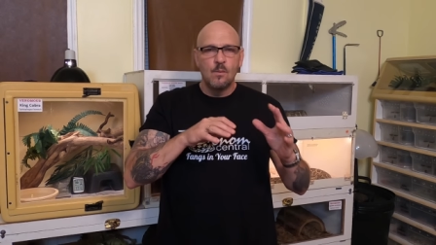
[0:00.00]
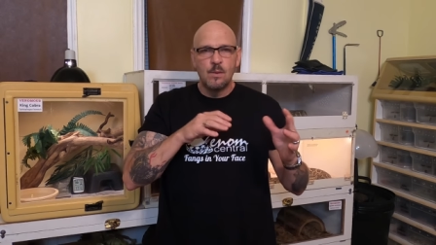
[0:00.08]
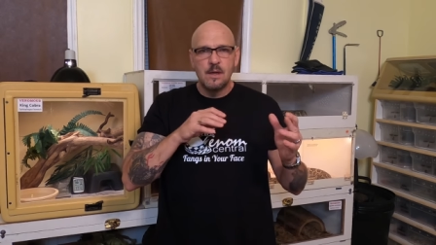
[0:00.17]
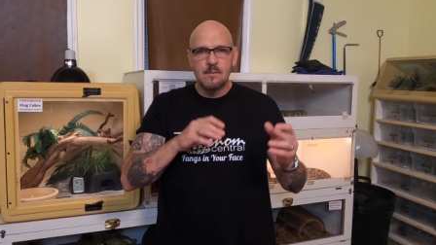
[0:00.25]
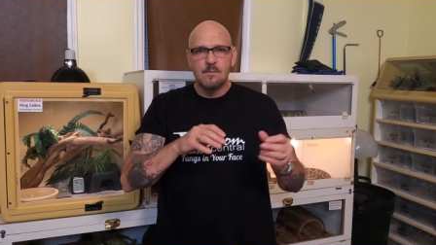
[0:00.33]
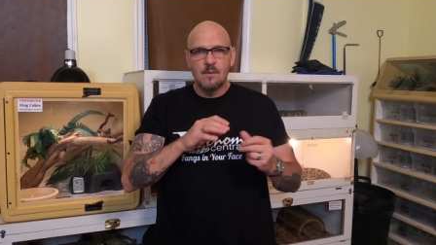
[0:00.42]

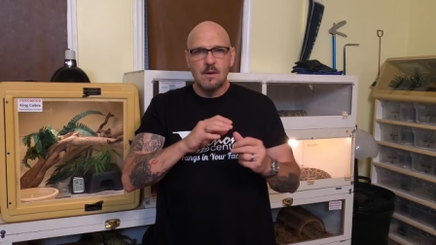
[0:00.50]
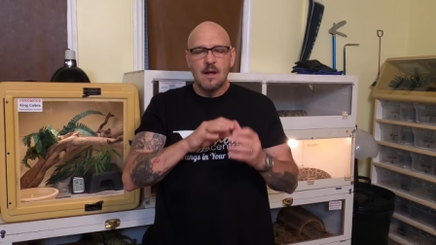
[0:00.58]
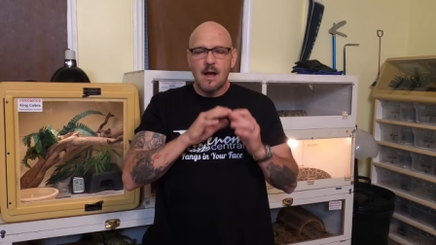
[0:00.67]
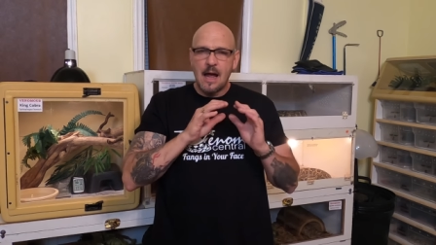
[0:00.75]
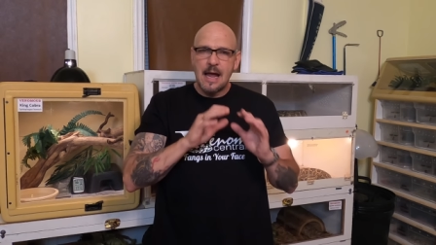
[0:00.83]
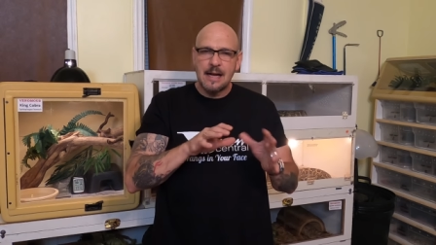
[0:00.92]
we
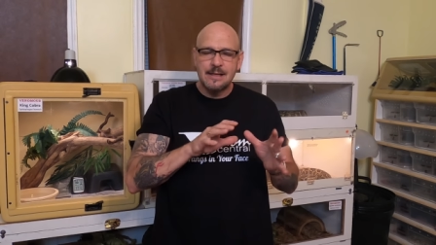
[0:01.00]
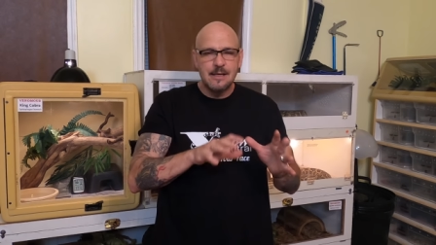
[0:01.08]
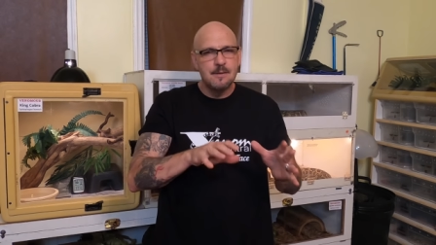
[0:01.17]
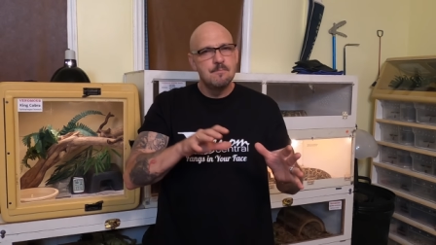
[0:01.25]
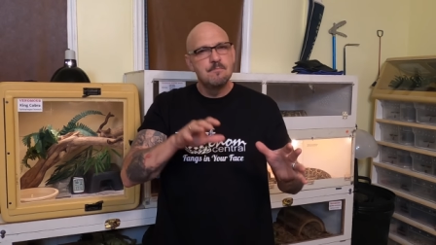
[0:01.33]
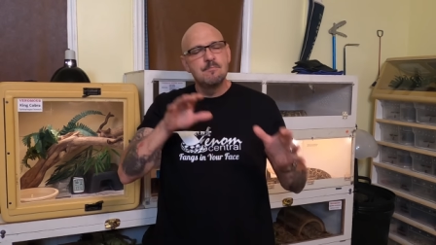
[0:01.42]
I
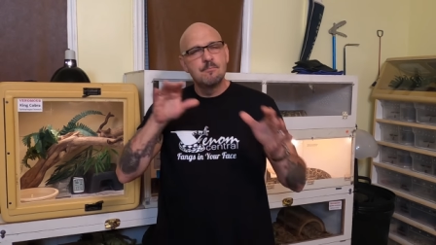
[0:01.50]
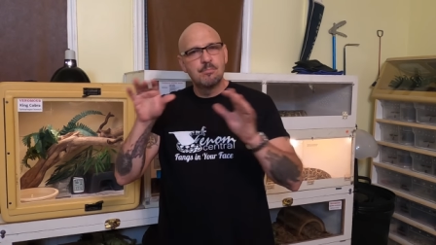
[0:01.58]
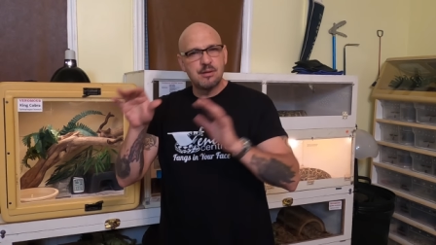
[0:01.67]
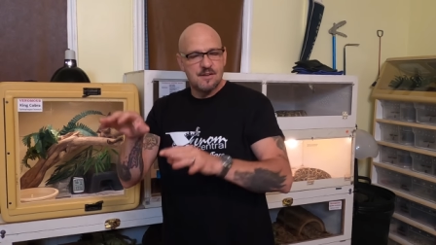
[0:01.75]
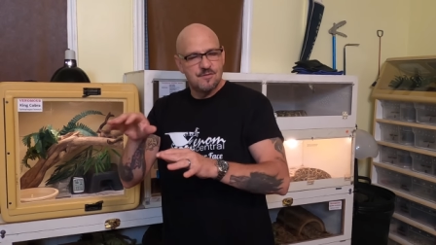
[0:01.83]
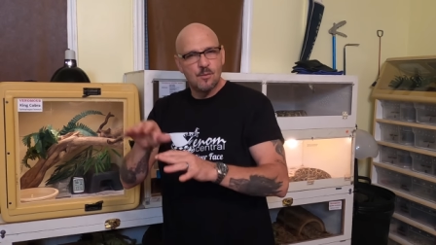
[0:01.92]
actually
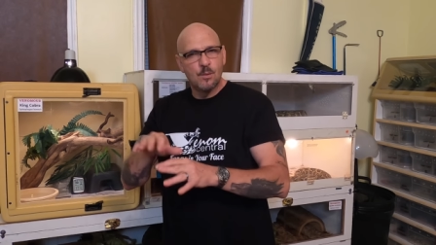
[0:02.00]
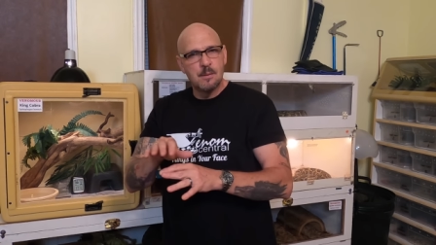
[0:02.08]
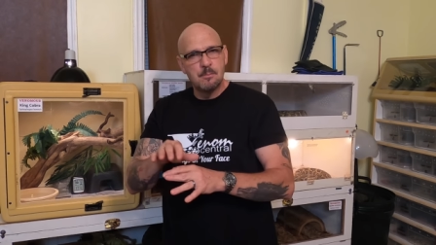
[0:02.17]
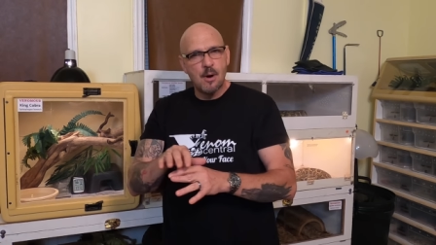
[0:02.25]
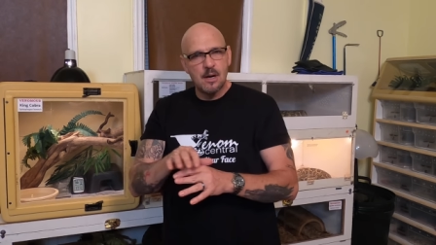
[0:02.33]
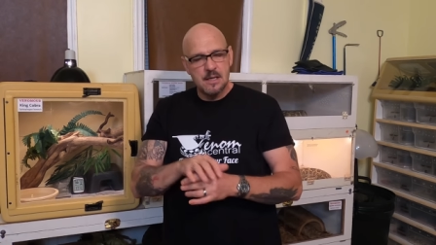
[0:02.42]
placed it
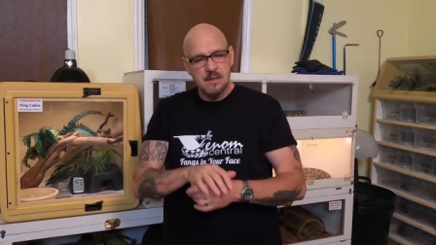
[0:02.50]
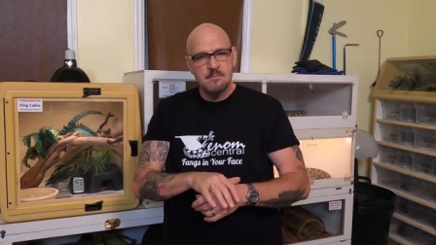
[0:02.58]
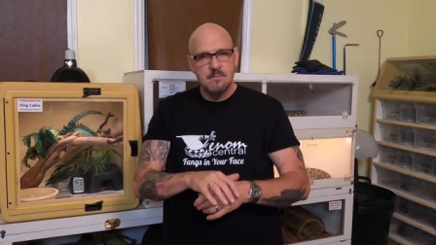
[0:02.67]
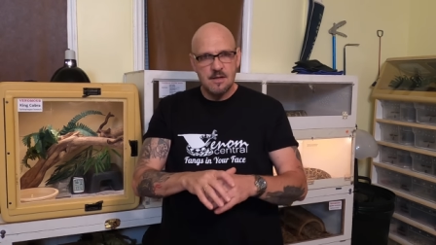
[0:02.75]
with a buddy.